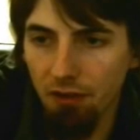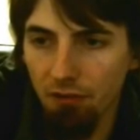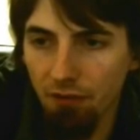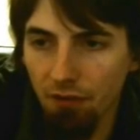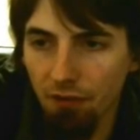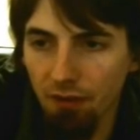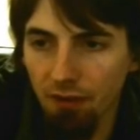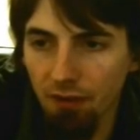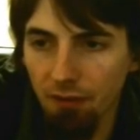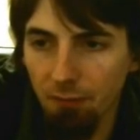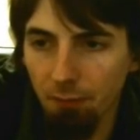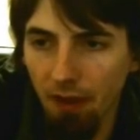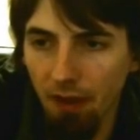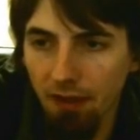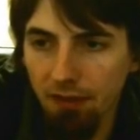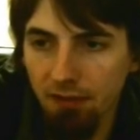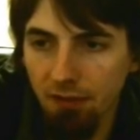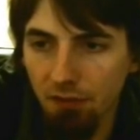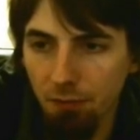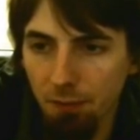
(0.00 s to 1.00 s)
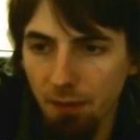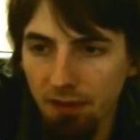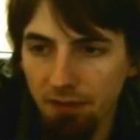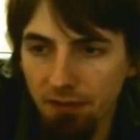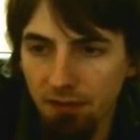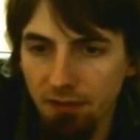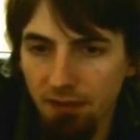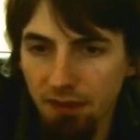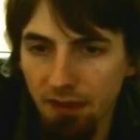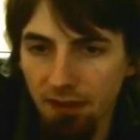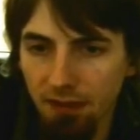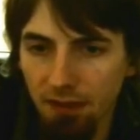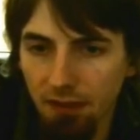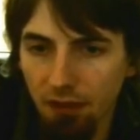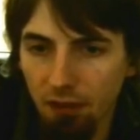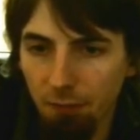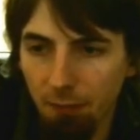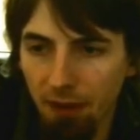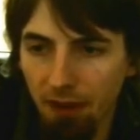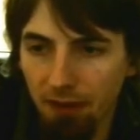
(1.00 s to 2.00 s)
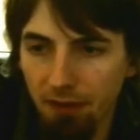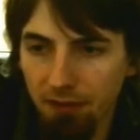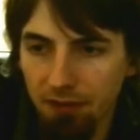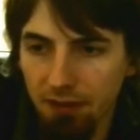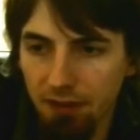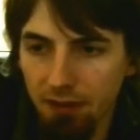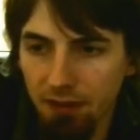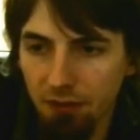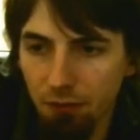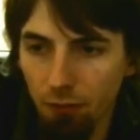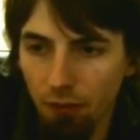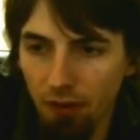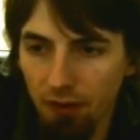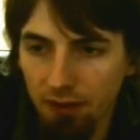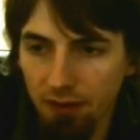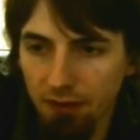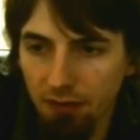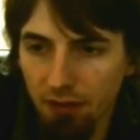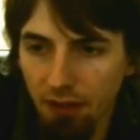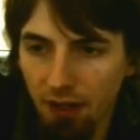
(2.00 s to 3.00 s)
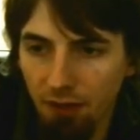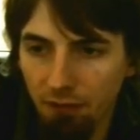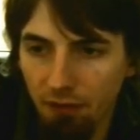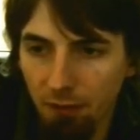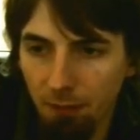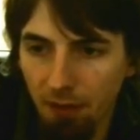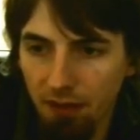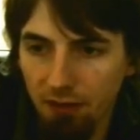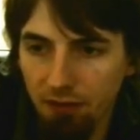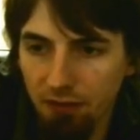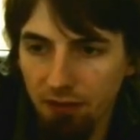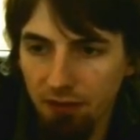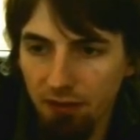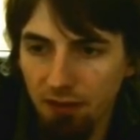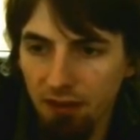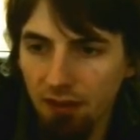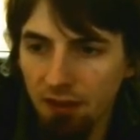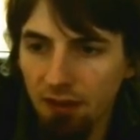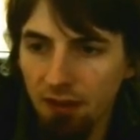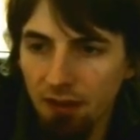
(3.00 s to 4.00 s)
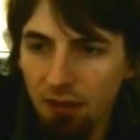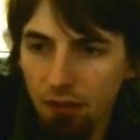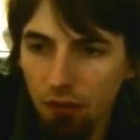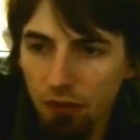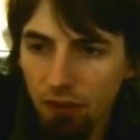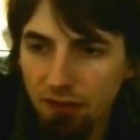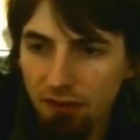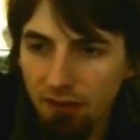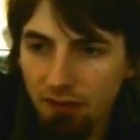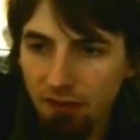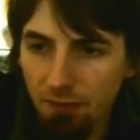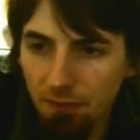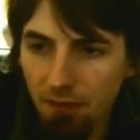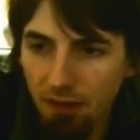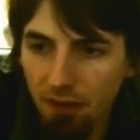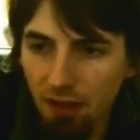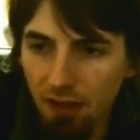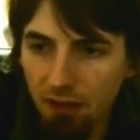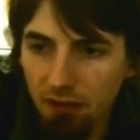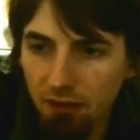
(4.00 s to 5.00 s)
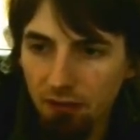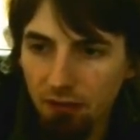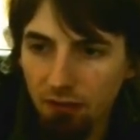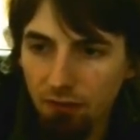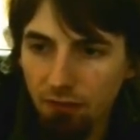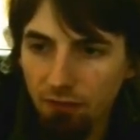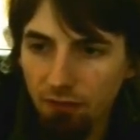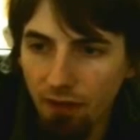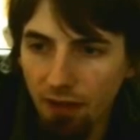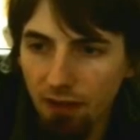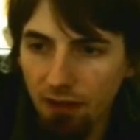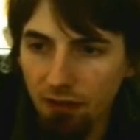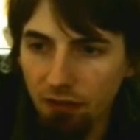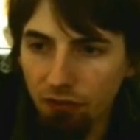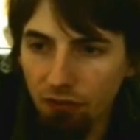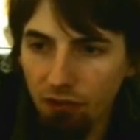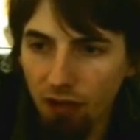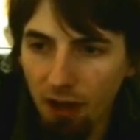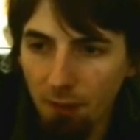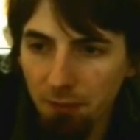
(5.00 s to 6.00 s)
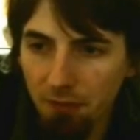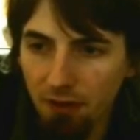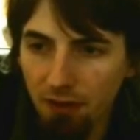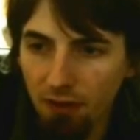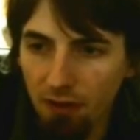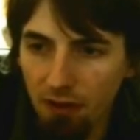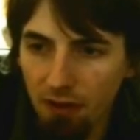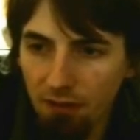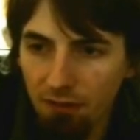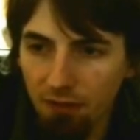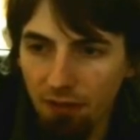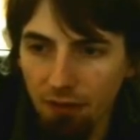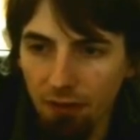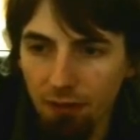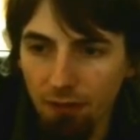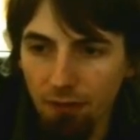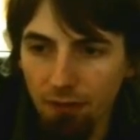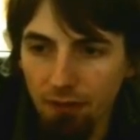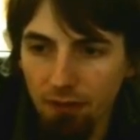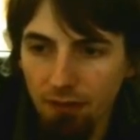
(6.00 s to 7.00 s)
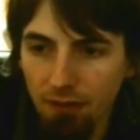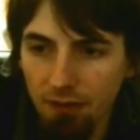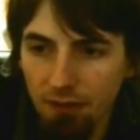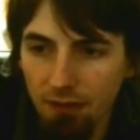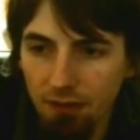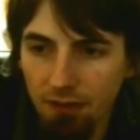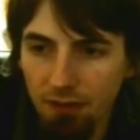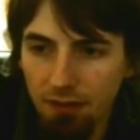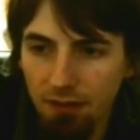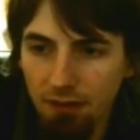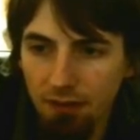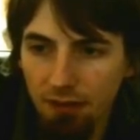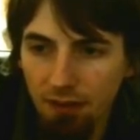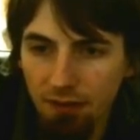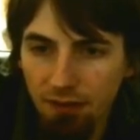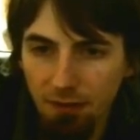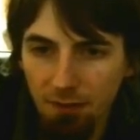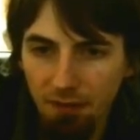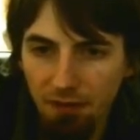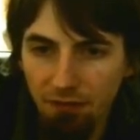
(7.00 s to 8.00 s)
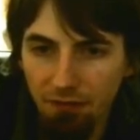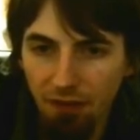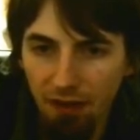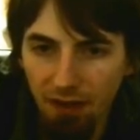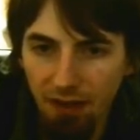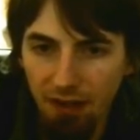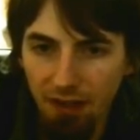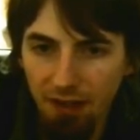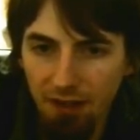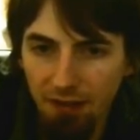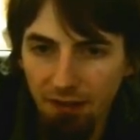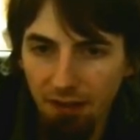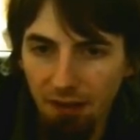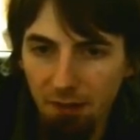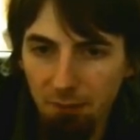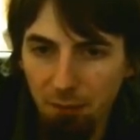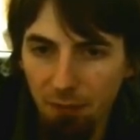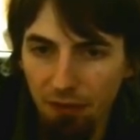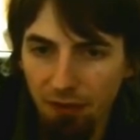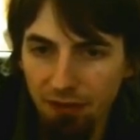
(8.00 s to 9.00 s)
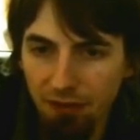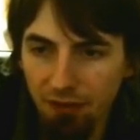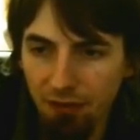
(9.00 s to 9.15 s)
for the bike stuff. It's basically saying, like, you know, parents, kids, walk in, look out for the bike shit. Looks like something, like, fucking chopped it off, though. Like, something fucking hit it and, like, burned it